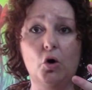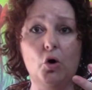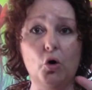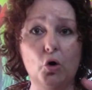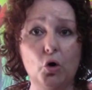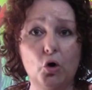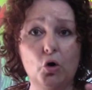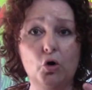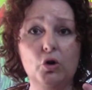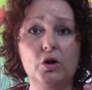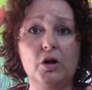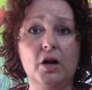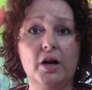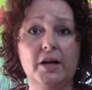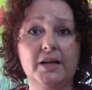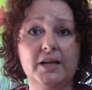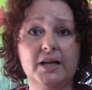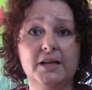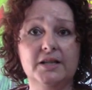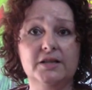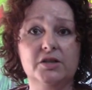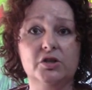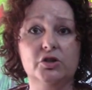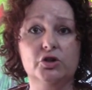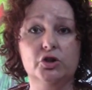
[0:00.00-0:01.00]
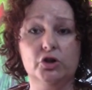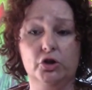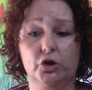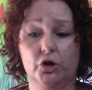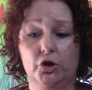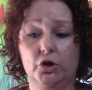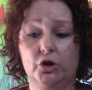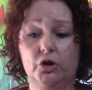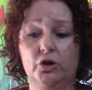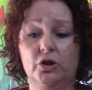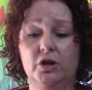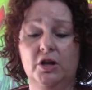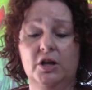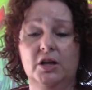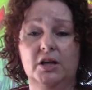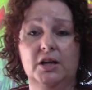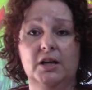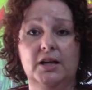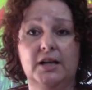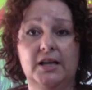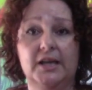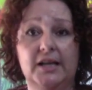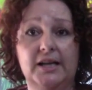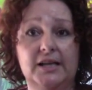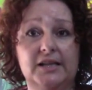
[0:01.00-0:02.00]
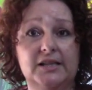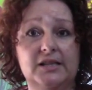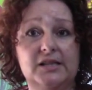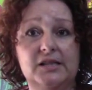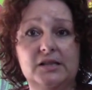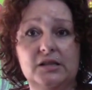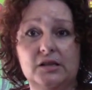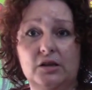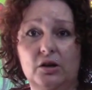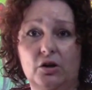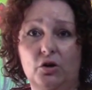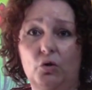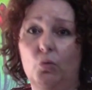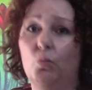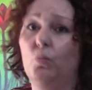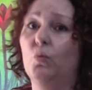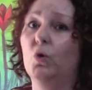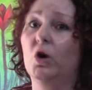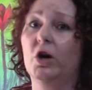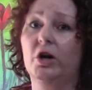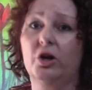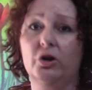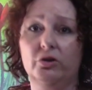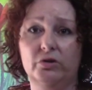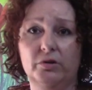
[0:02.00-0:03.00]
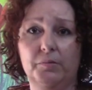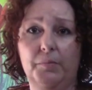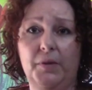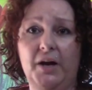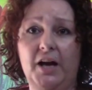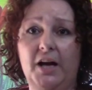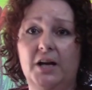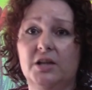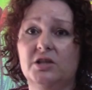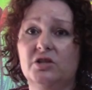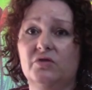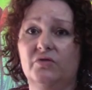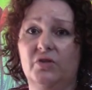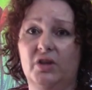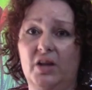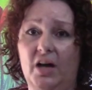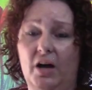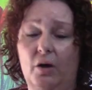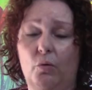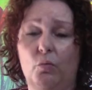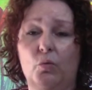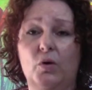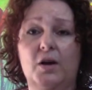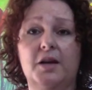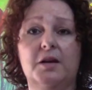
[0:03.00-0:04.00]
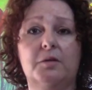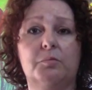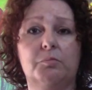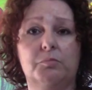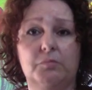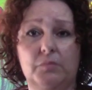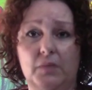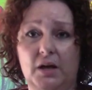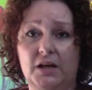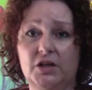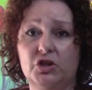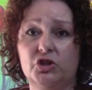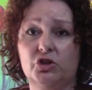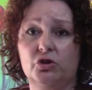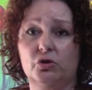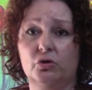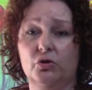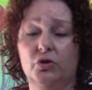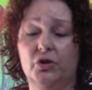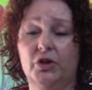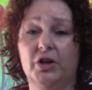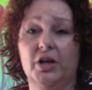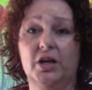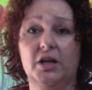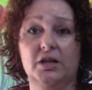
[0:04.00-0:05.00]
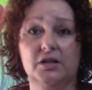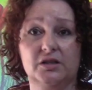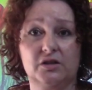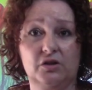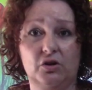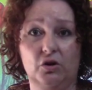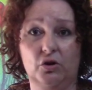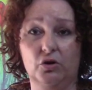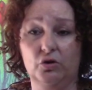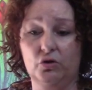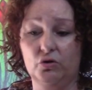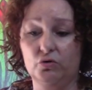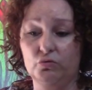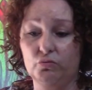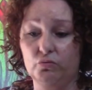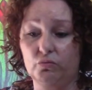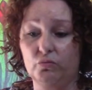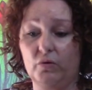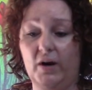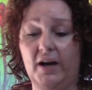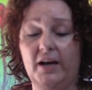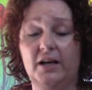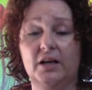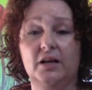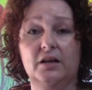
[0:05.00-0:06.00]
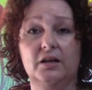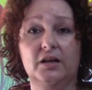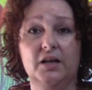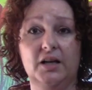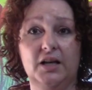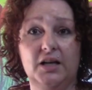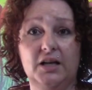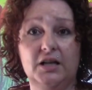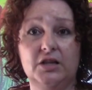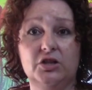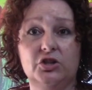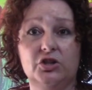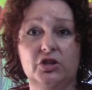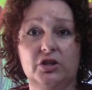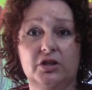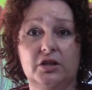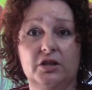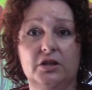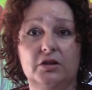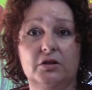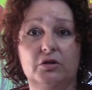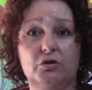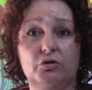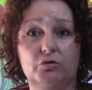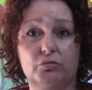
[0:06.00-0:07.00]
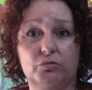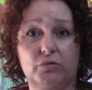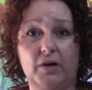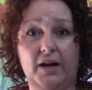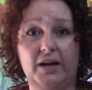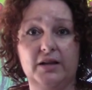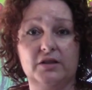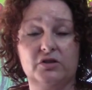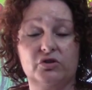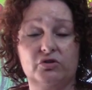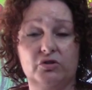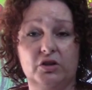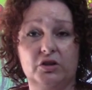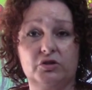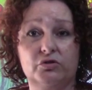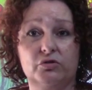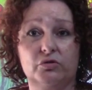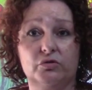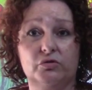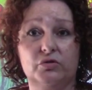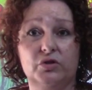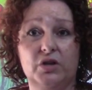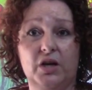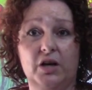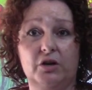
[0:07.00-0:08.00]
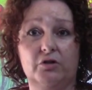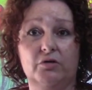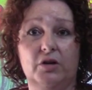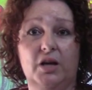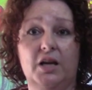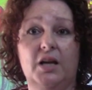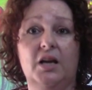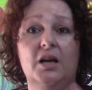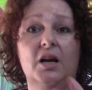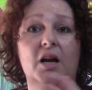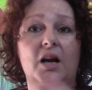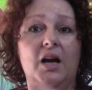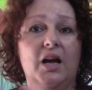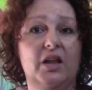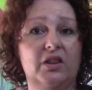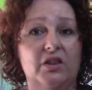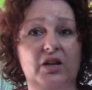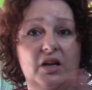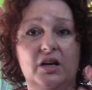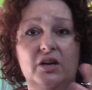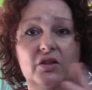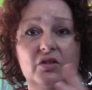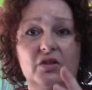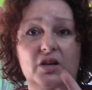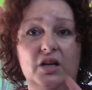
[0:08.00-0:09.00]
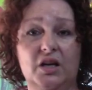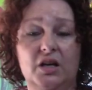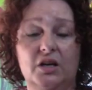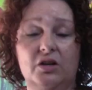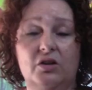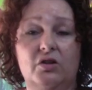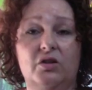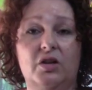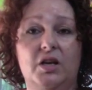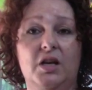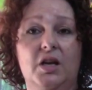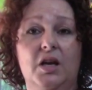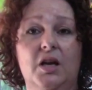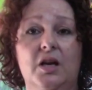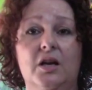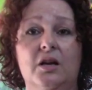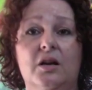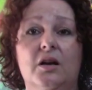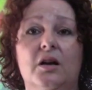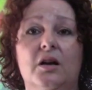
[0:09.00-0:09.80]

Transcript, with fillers: All I need to do is work on the page for that week, make sure that it's got great adhesion and great structural integrity, and then at the end of the year